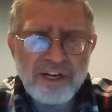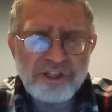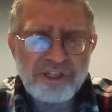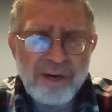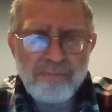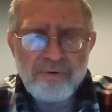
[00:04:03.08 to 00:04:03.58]

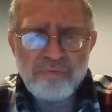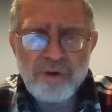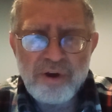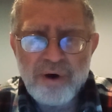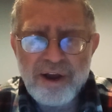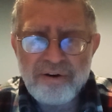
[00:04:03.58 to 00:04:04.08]
Hashem would
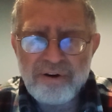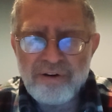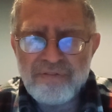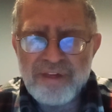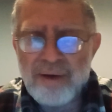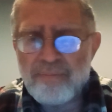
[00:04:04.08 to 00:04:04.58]
require
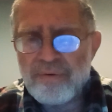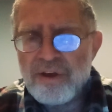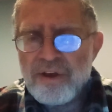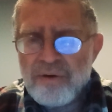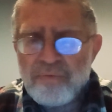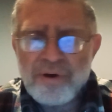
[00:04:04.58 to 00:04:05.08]
of them
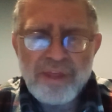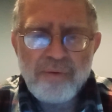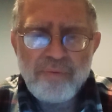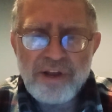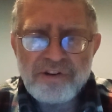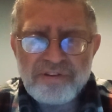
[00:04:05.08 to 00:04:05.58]
when they
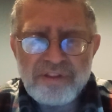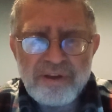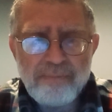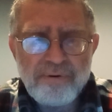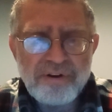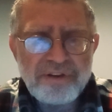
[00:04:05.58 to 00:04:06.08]
reached the
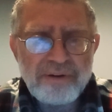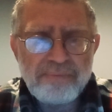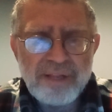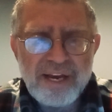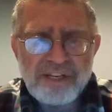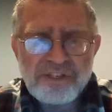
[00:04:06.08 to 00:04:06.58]
appointed
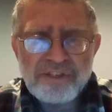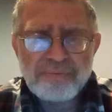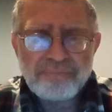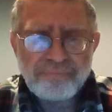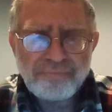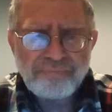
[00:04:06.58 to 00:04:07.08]
place.
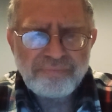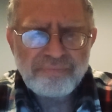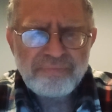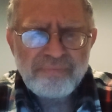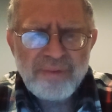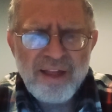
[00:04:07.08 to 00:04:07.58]

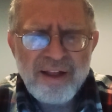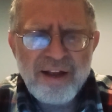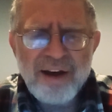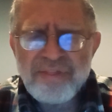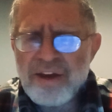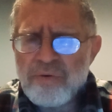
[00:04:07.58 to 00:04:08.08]

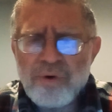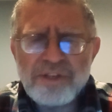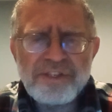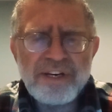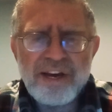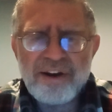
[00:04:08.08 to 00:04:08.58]
God then
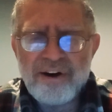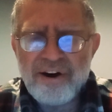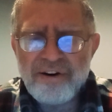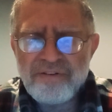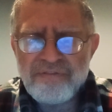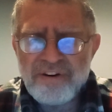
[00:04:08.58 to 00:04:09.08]
once again
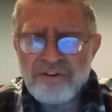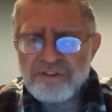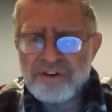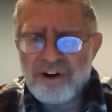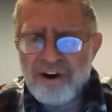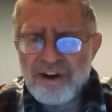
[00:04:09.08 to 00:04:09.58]
hardened
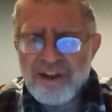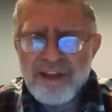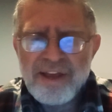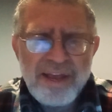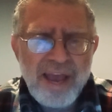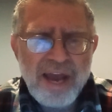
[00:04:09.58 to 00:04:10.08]
Pharaoh's heart,
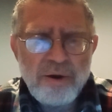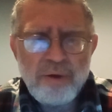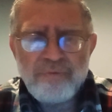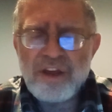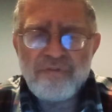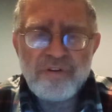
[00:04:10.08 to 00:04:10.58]
and
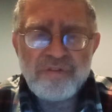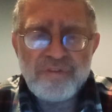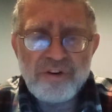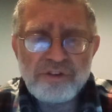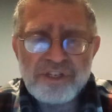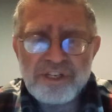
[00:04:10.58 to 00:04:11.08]
he
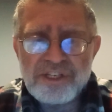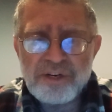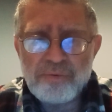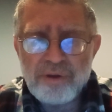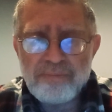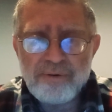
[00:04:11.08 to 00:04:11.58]
refused to
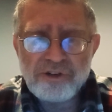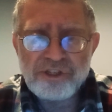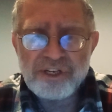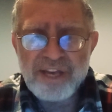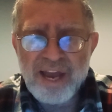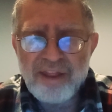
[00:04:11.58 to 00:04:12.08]
deal with
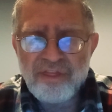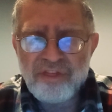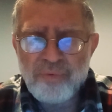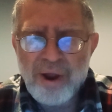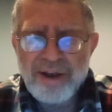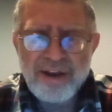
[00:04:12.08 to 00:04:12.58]
Moshe again,
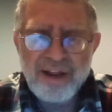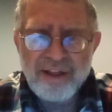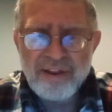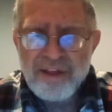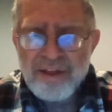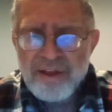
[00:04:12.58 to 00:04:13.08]

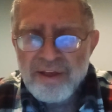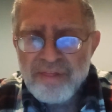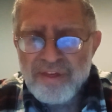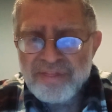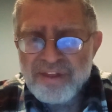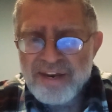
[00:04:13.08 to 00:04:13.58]
threatening
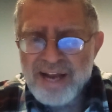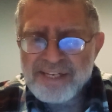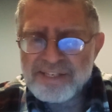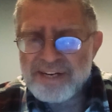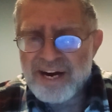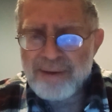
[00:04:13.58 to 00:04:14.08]
that the
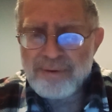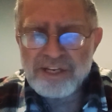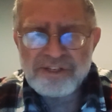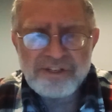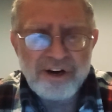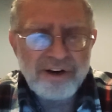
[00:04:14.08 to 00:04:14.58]
next time he
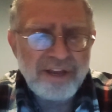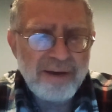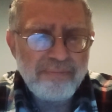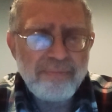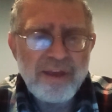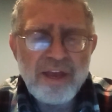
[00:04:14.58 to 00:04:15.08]
saw
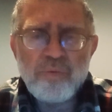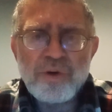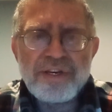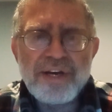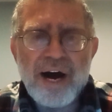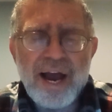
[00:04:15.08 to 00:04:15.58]
him, he
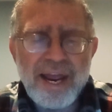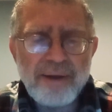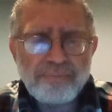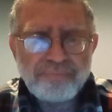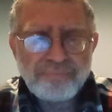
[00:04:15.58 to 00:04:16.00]
would die.